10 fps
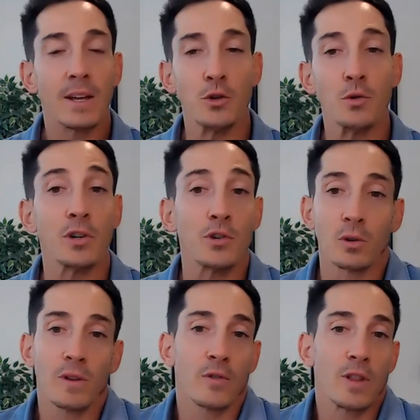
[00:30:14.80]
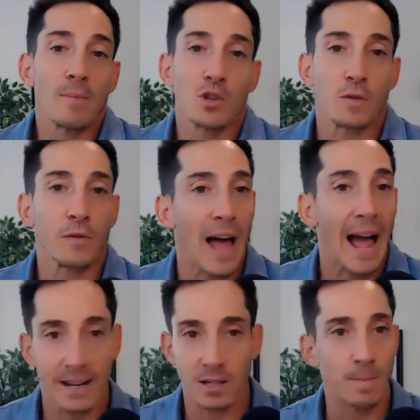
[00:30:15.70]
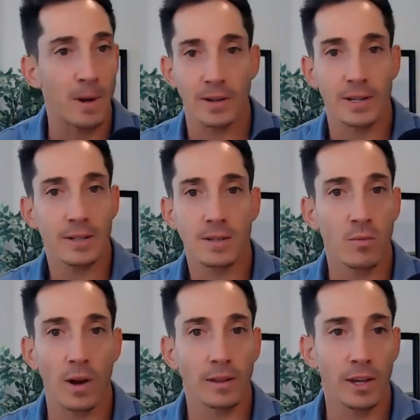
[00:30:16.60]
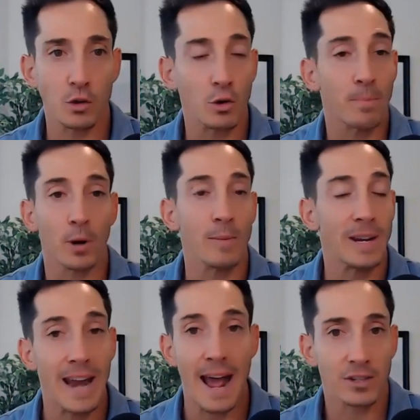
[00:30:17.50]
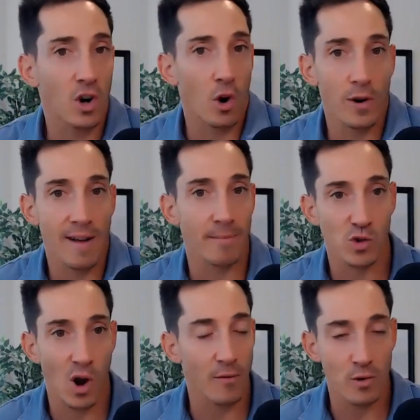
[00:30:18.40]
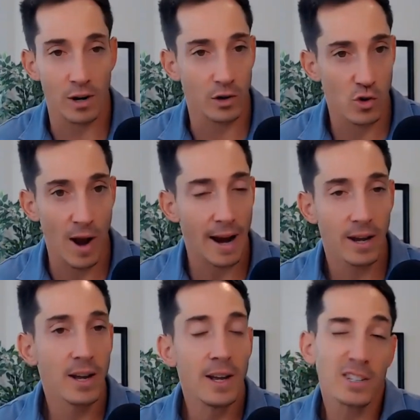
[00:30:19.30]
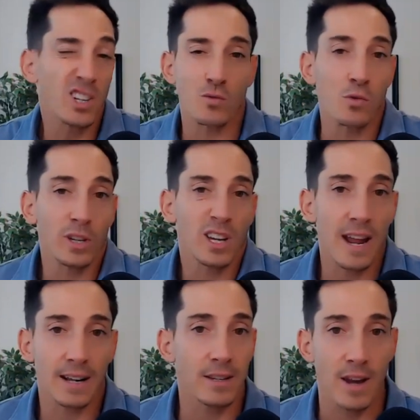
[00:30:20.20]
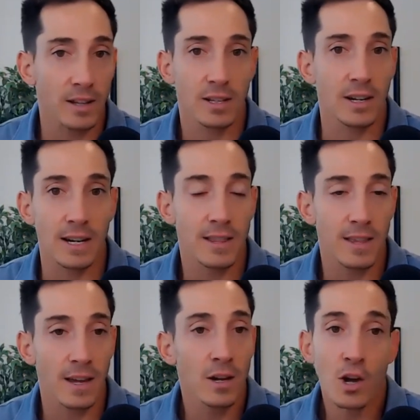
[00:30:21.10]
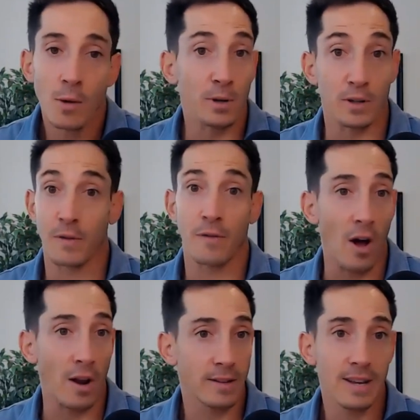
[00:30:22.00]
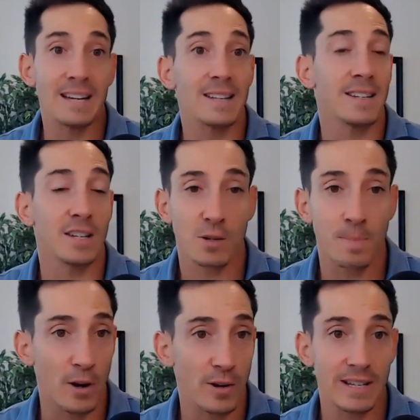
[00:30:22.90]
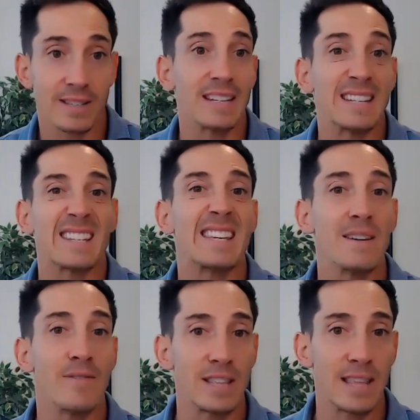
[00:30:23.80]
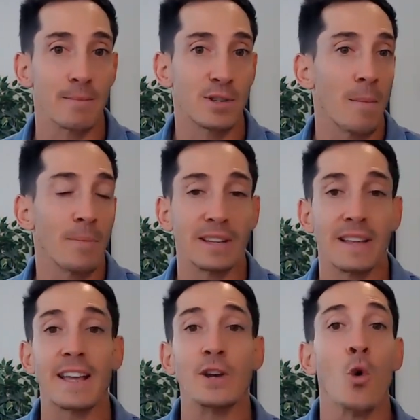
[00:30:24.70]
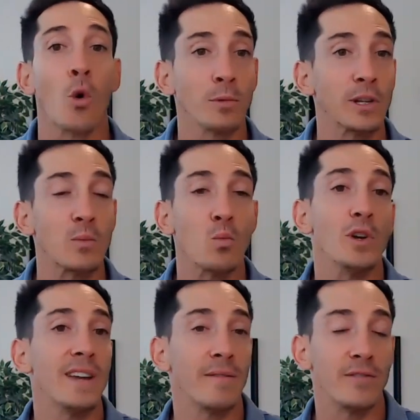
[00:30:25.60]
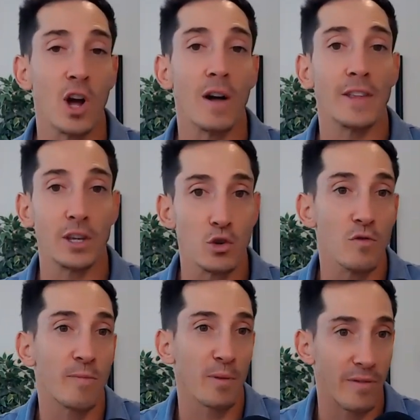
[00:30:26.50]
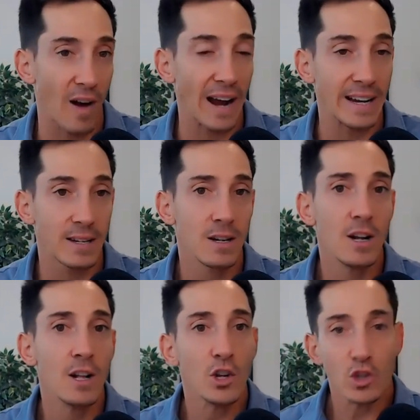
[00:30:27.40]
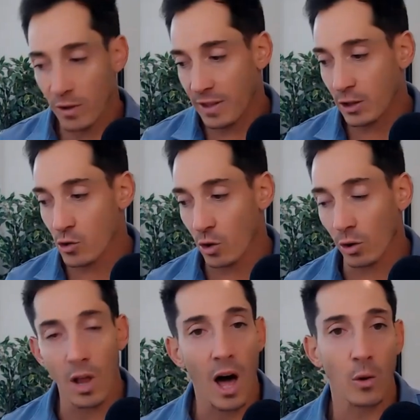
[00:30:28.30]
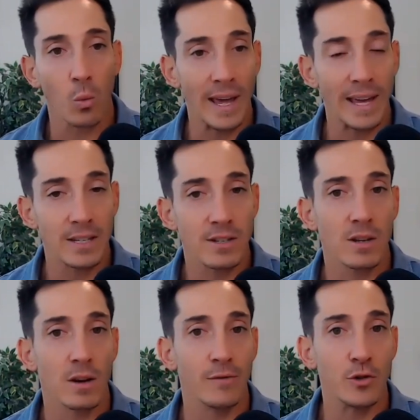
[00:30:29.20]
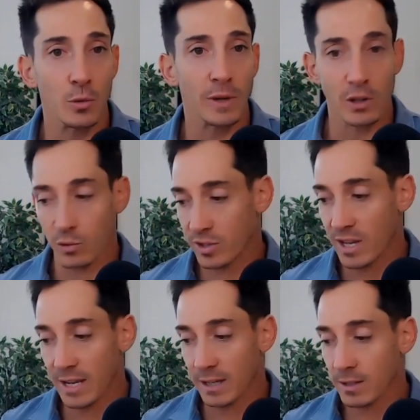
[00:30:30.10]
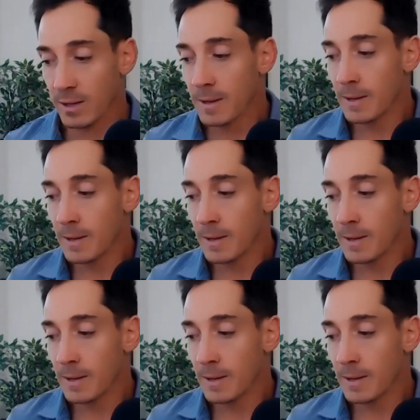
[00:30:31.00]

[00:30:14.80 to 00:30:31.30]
You can deliver them just flat experience, right? Like you can put them in a NASCAR and have them drive around a track. Doesn't really connect the dots on anything, but it's fun and it's an experience and it's giving them something that they normally wouldn't have done that you've provided. So I think there's a lot of ways of doing those things.